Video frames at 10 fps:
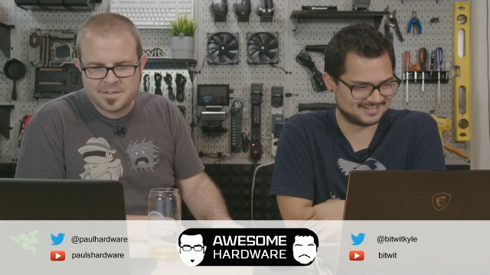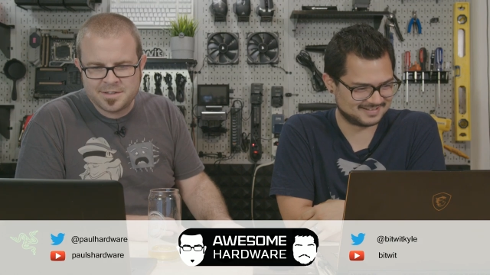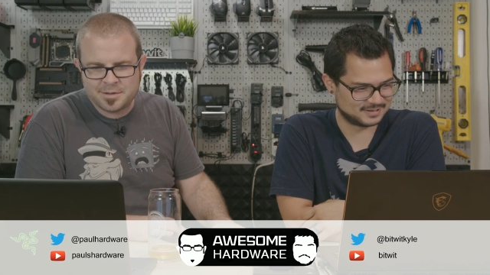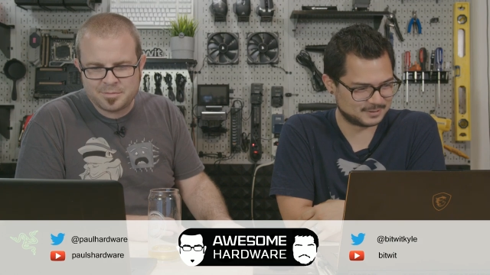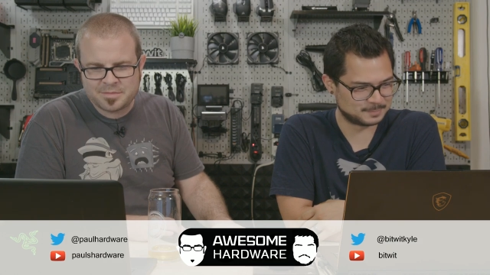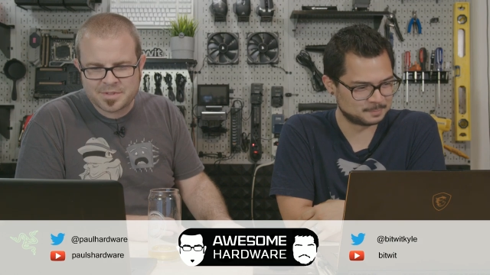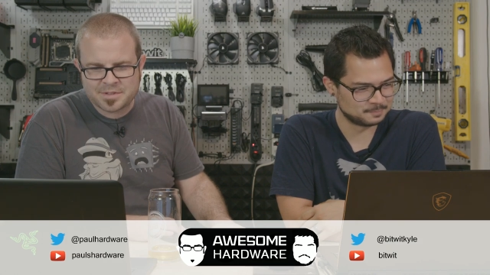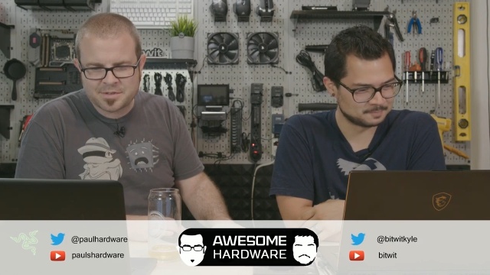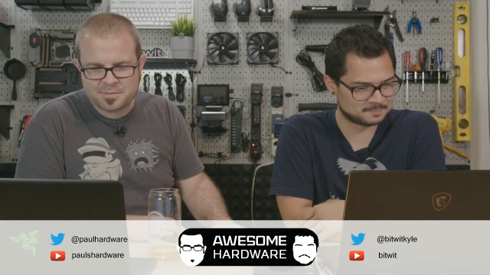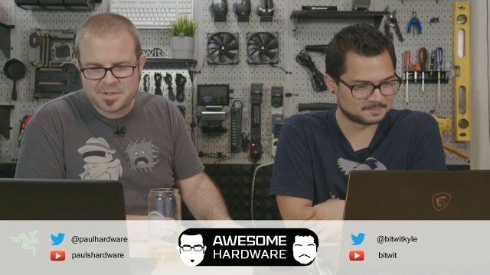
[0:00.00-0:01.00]
Speaker 1: Um,
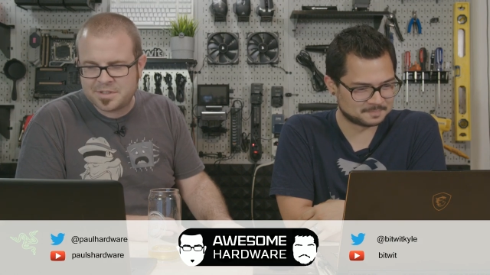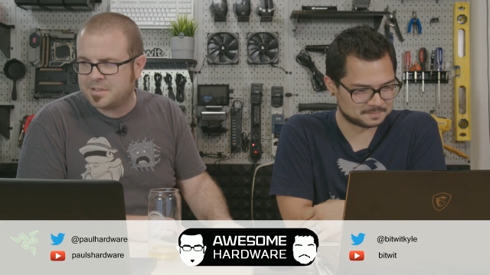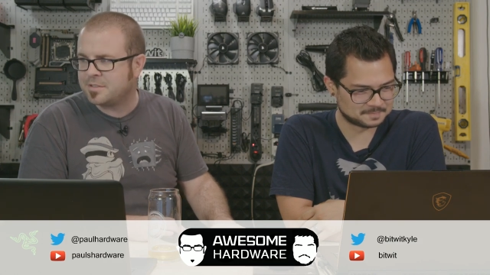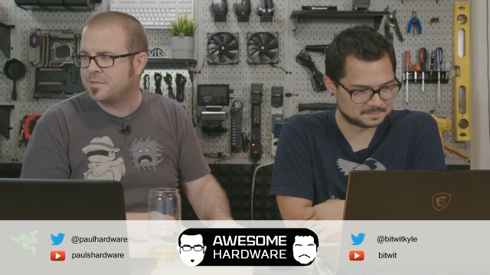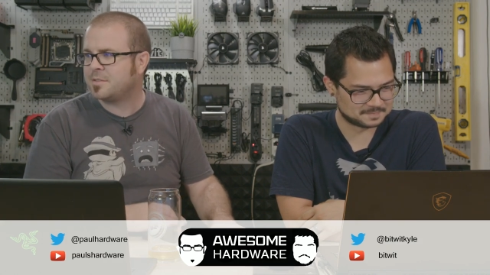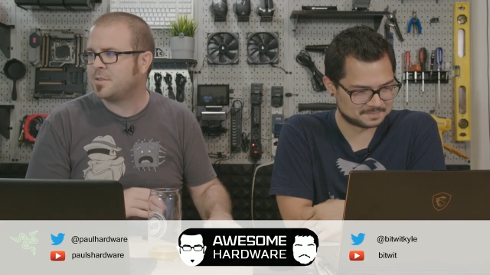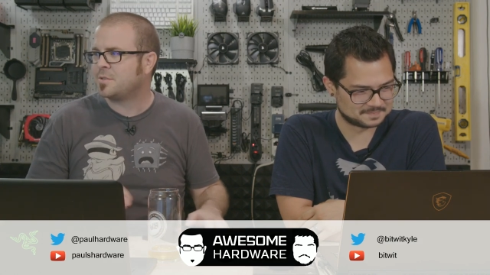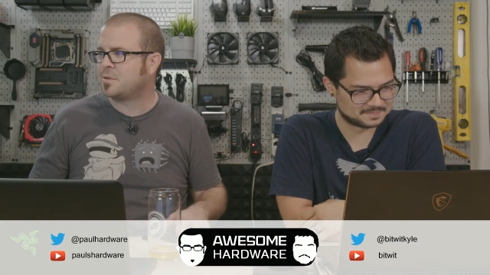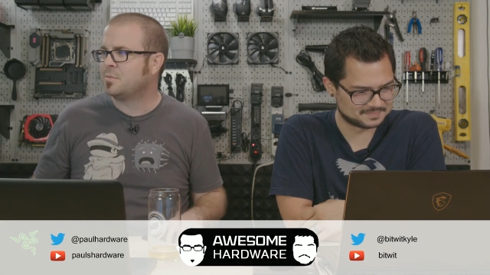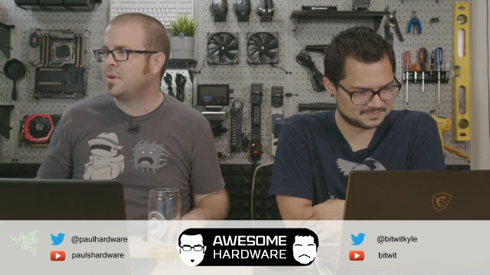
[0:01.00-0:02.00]
being
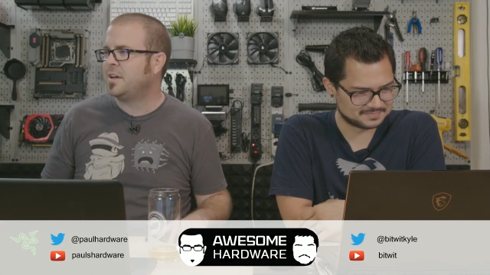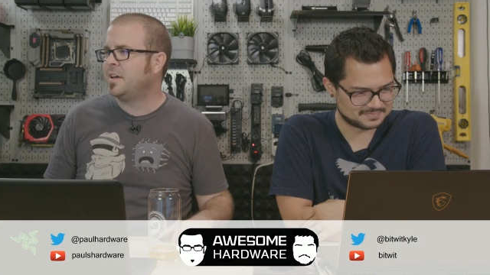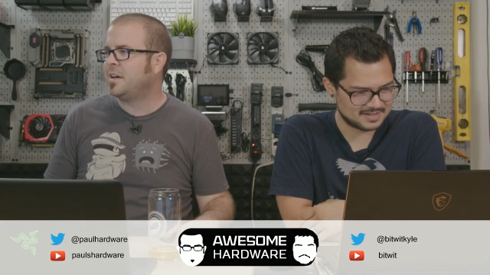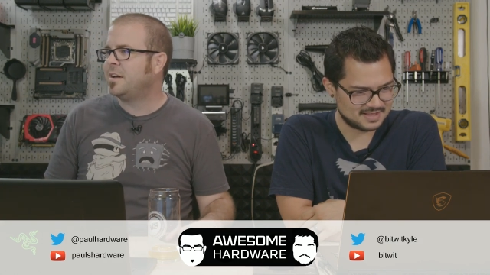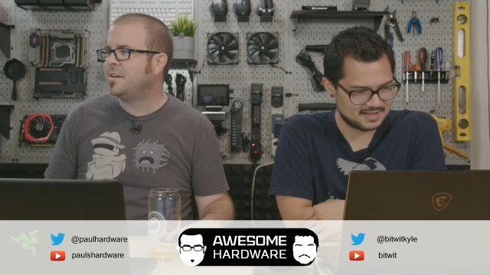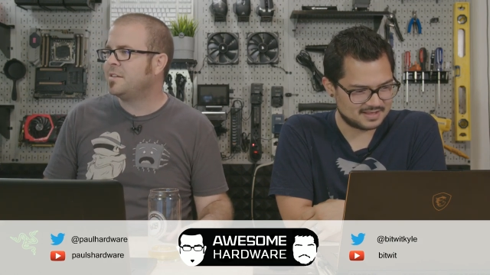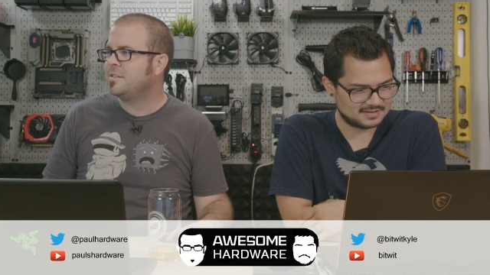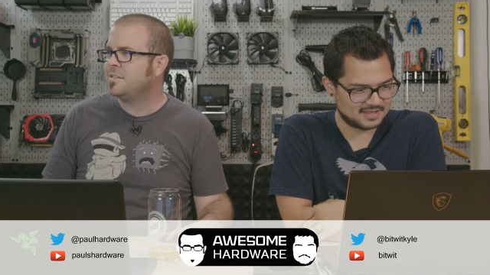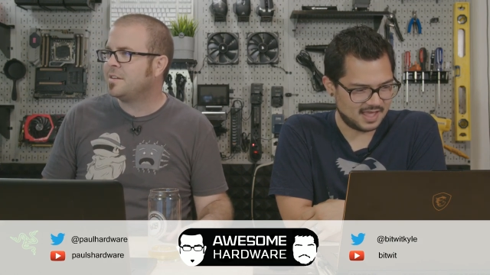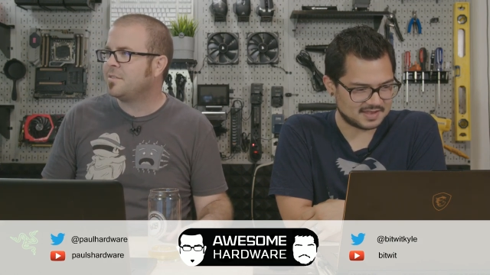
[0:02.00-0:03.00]
controlled by AI
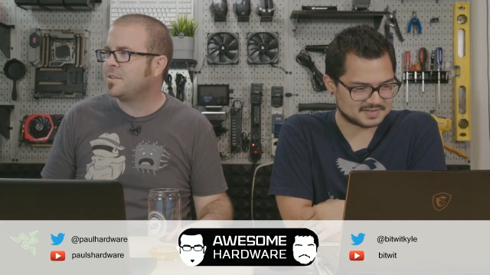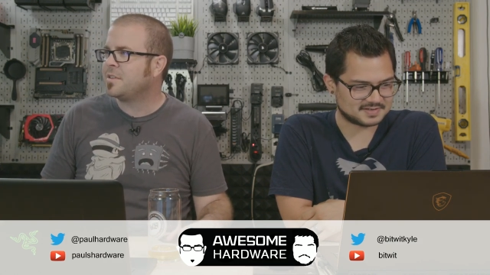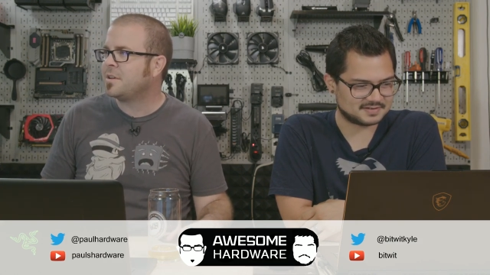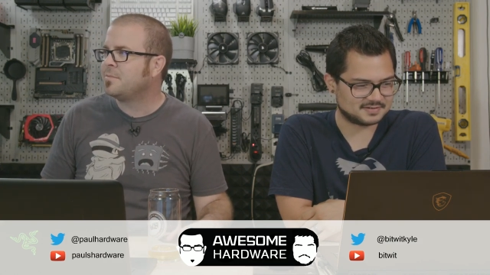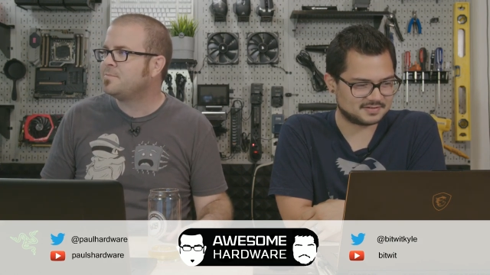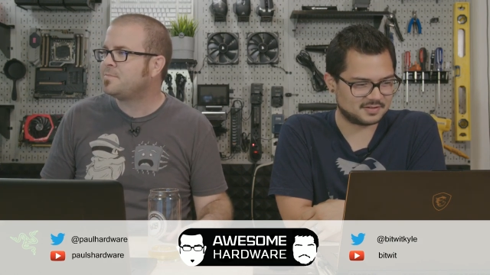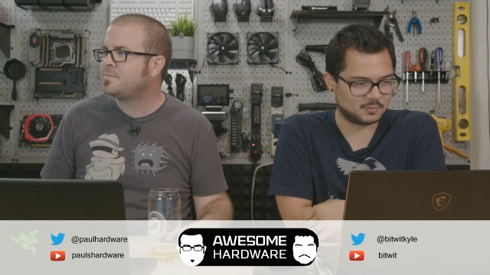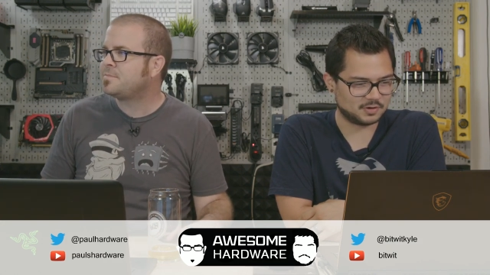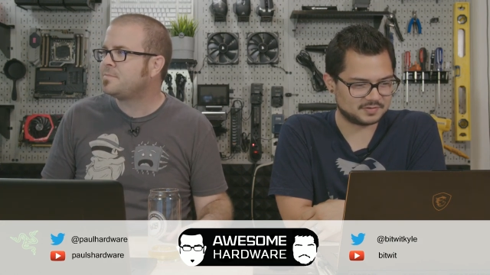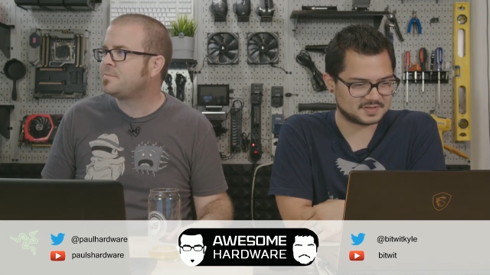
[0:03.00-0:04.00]
and, and yes, everything. the
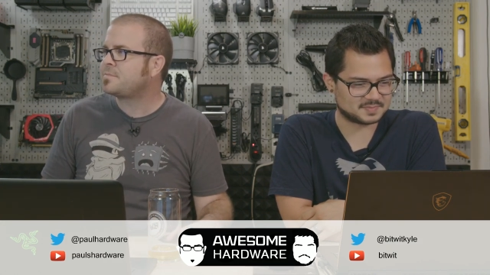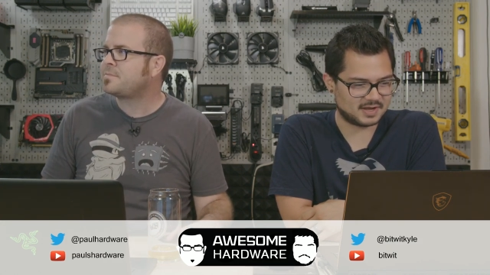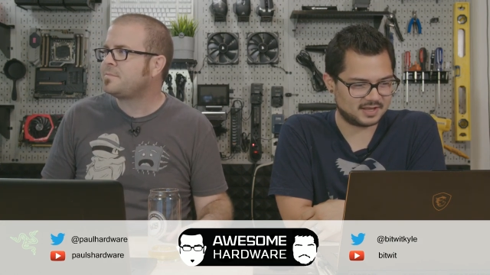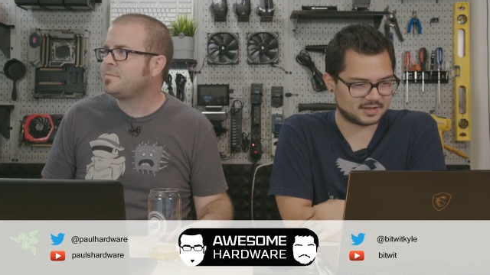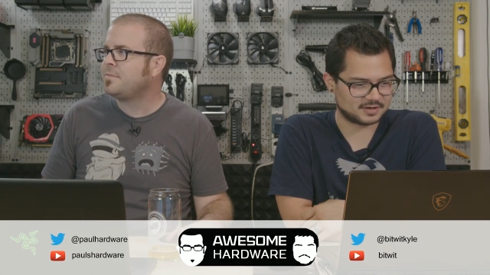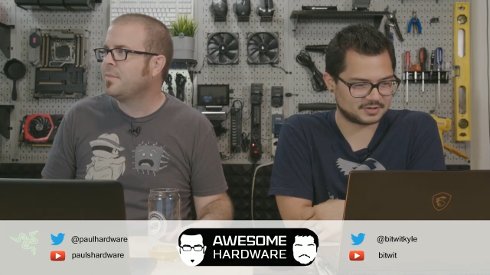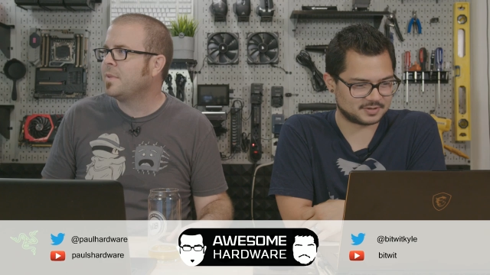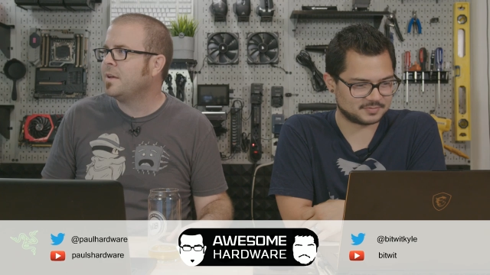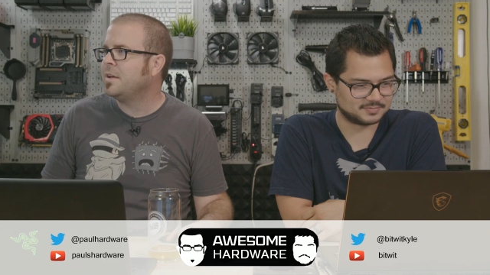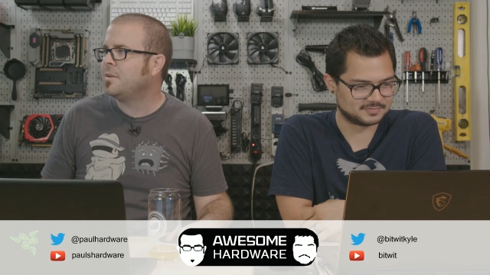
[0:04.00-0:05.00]
world
Speaker 2: is spying on
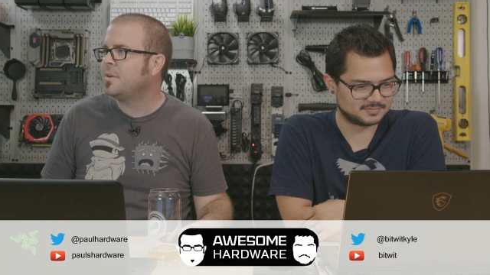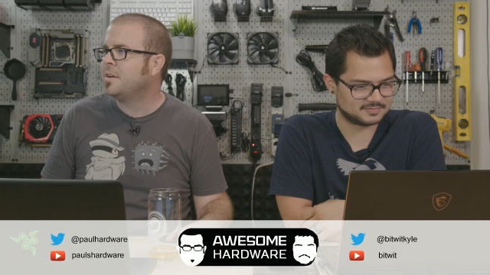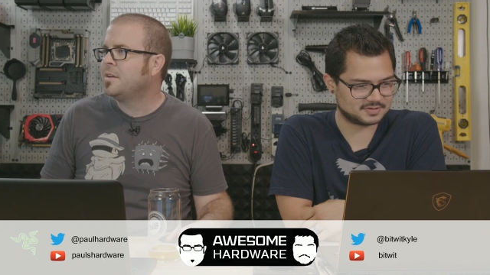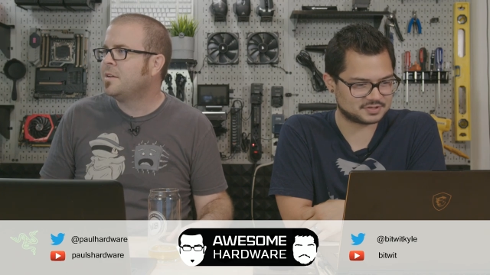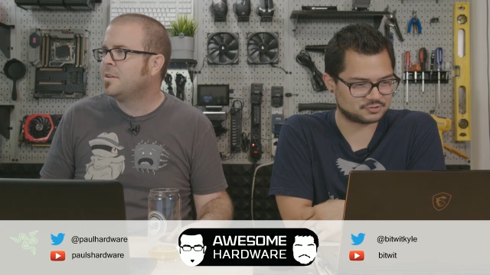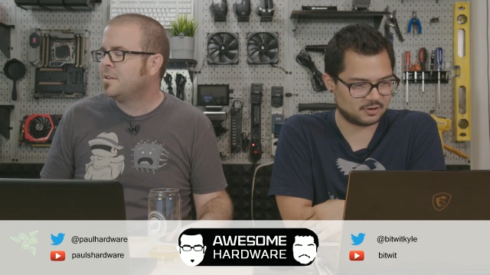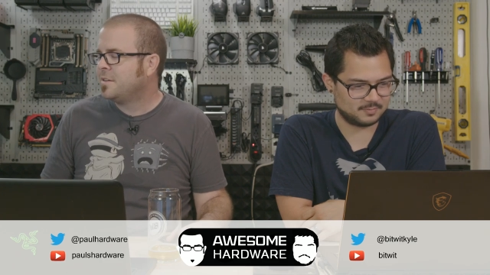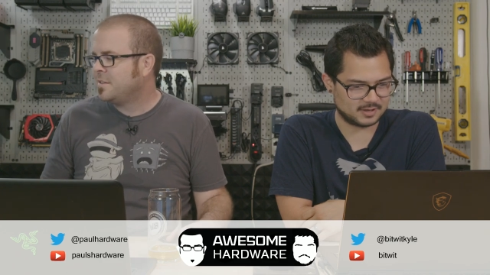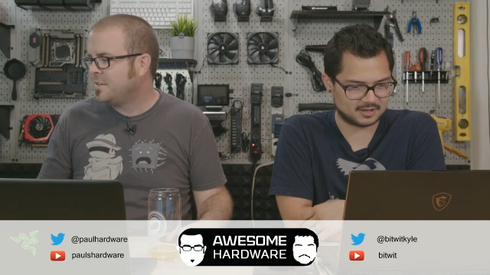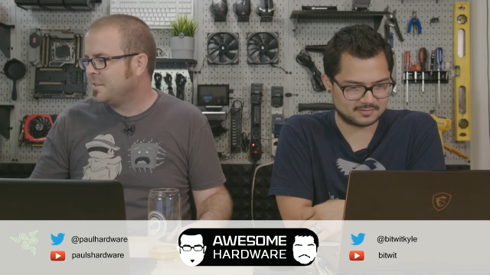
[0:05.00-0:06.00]
you. Anyway, destroy
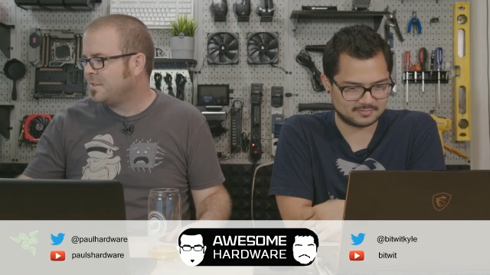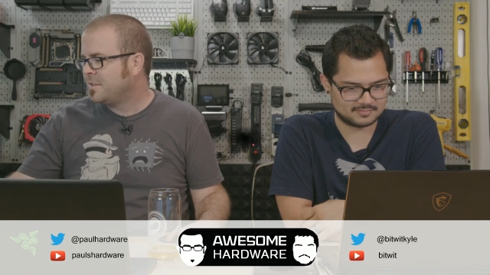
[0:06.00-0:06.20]
me.